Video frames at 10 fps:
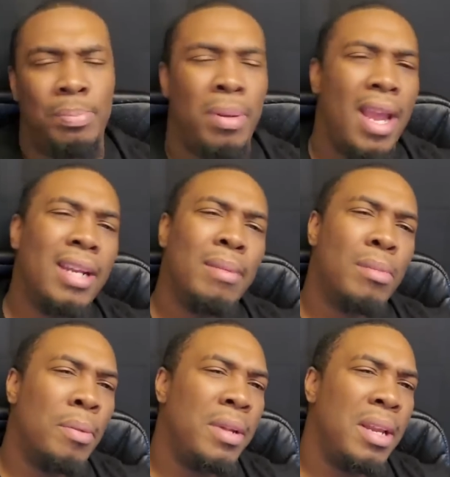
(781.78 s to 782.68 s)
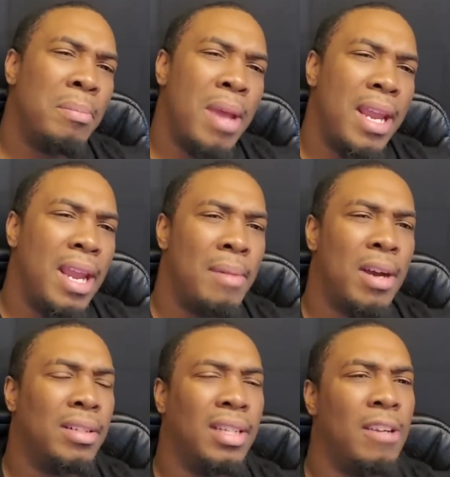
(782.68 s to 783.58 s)
pandemonium mayhem
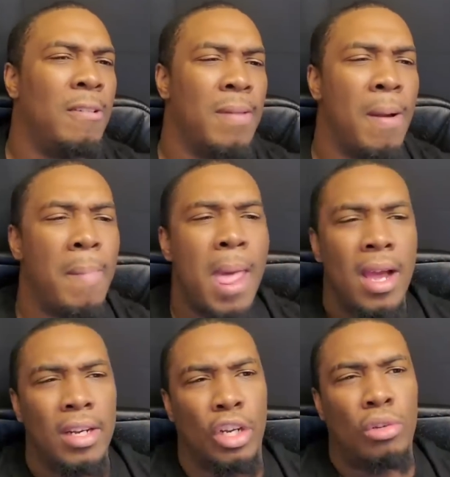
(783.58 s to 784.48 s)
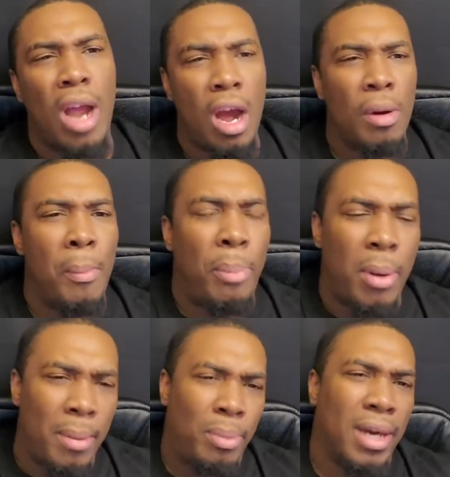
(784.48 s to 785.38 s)
out there, The crowd
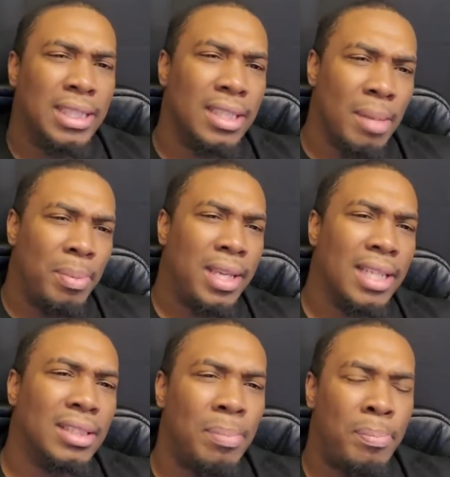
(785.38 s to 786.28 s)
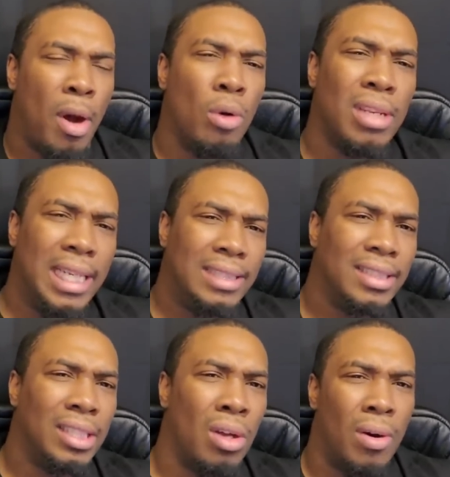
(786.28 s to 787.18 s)
pressing up against the police
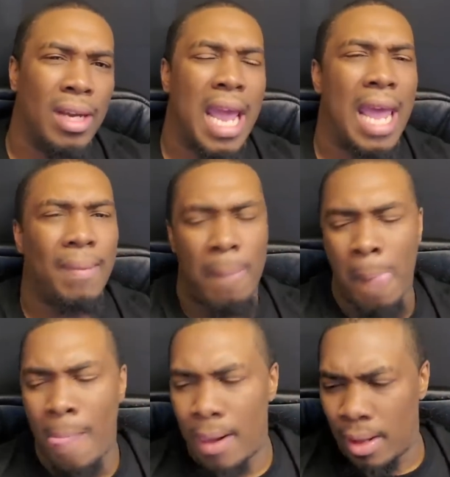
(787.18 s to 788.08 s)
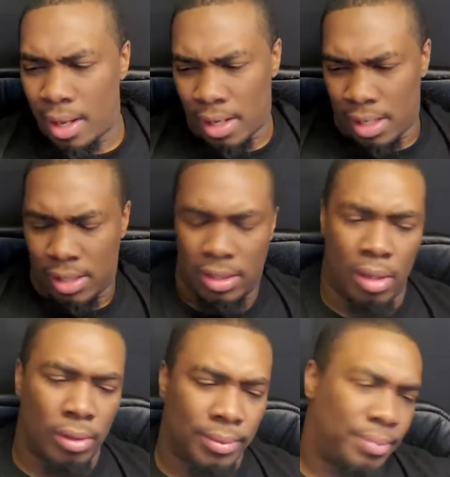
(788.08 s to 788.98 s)
and all that.
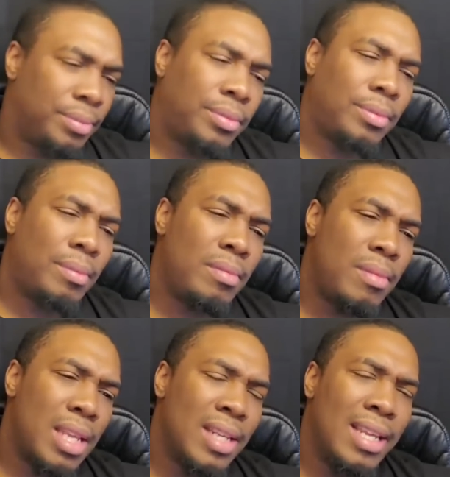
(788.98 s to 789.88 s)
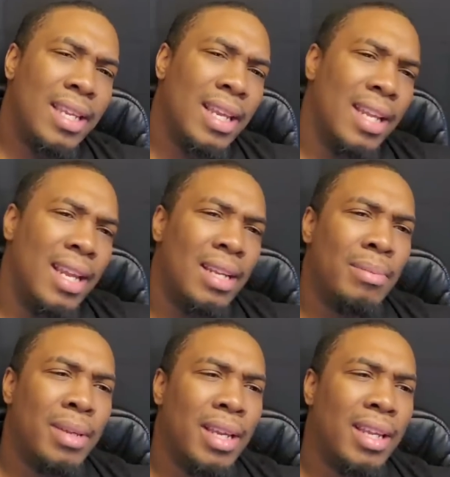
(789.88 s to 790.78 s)
So they end
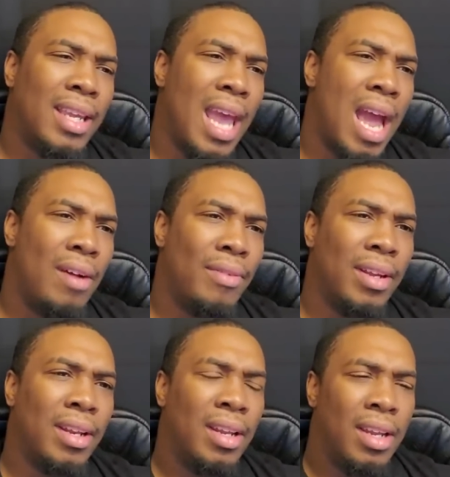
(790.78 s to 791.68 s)
up getting Calvin.